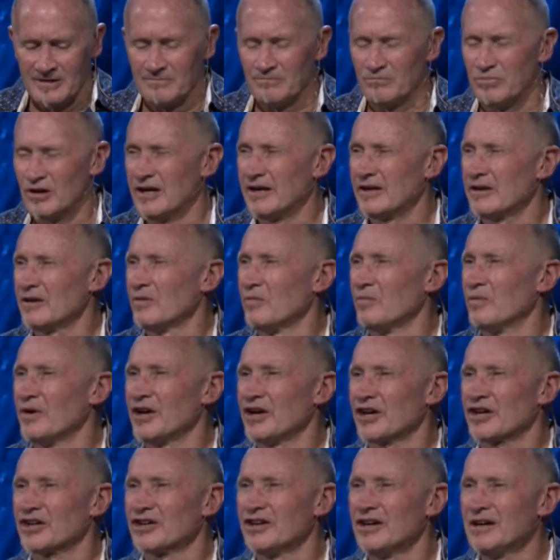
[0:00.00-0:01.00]
But
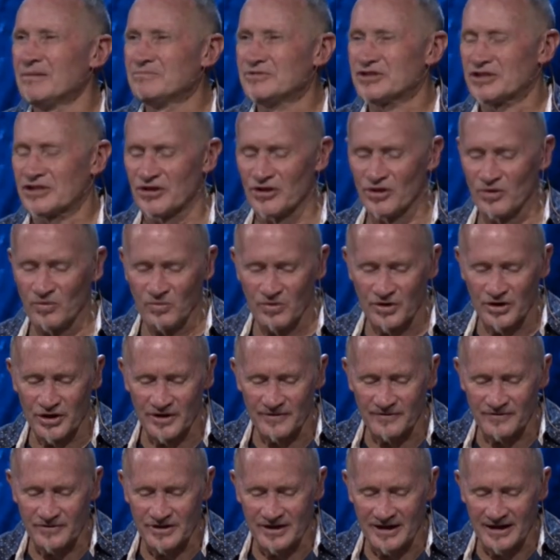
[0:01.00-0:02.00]
when it comes to the Word
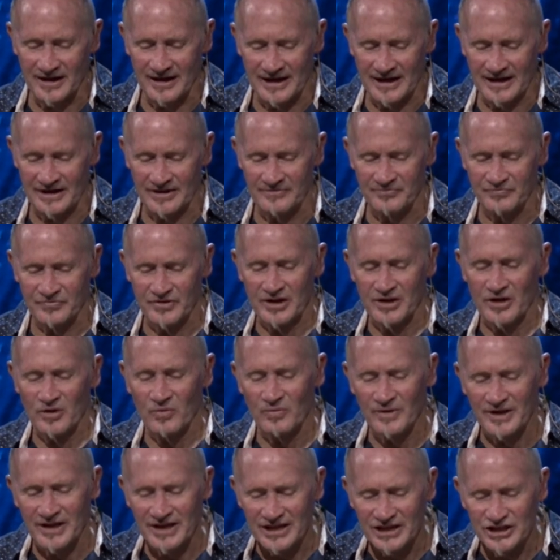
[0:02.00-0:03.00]
of God,
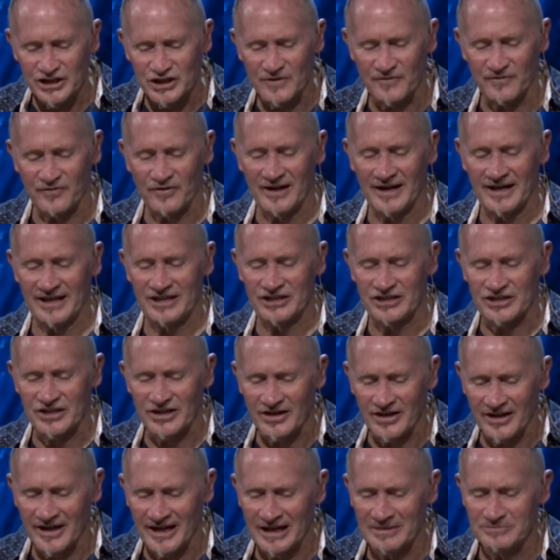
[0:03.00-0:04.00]
we need to find
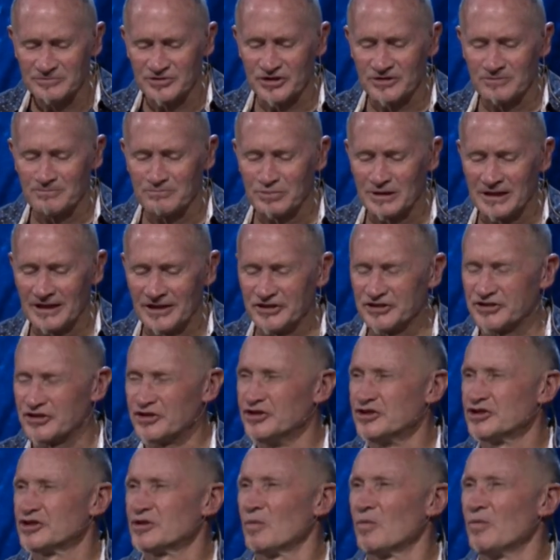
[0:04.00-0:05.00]
times and
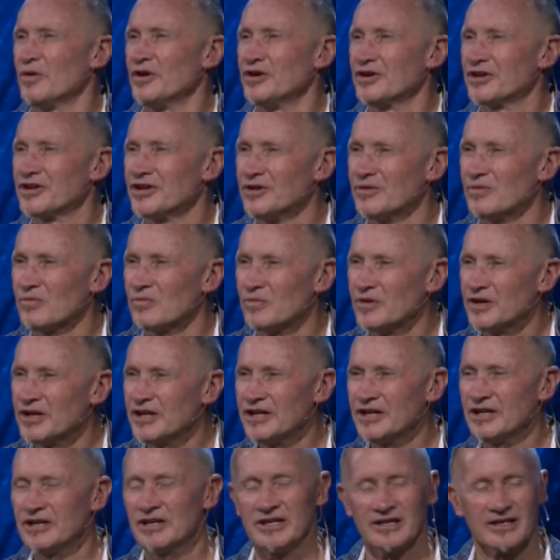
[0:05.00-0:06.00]
places where you can
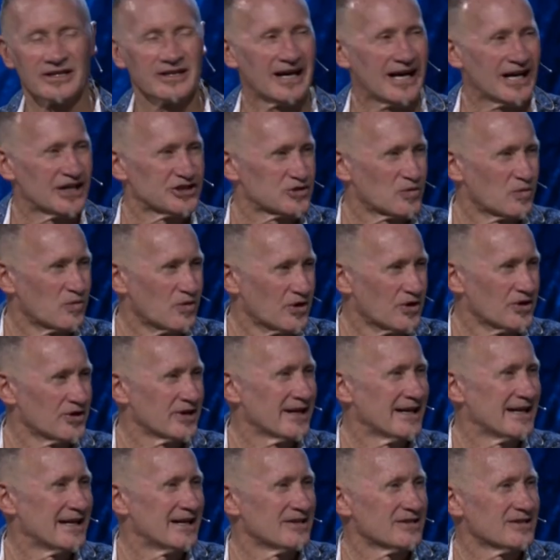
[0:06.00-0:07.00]
read God's
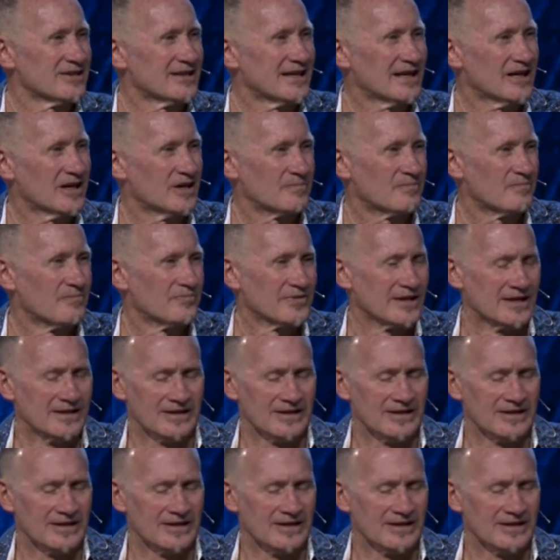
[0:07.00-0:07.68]
Word out loud.